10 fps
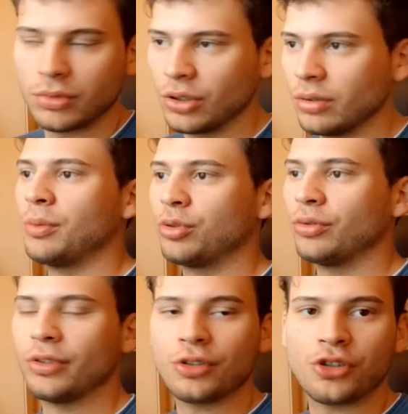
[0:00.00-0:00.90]
you know,
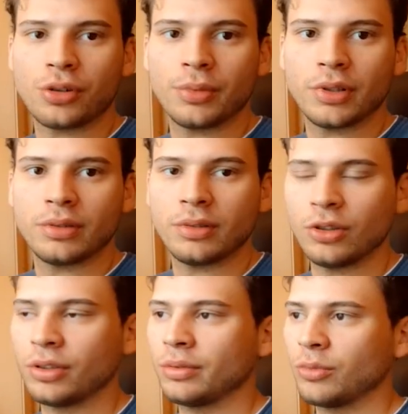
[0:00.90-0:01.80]
improve your German,
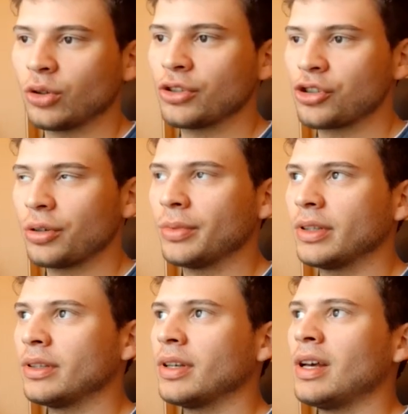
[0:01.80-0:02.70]
learn more
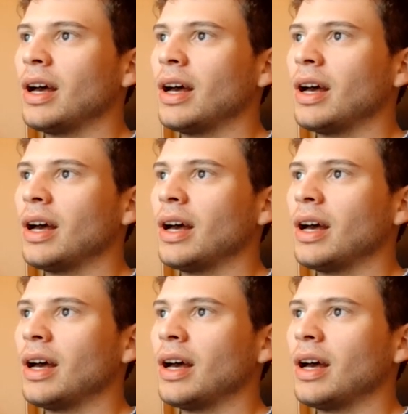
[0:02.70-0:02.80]
German.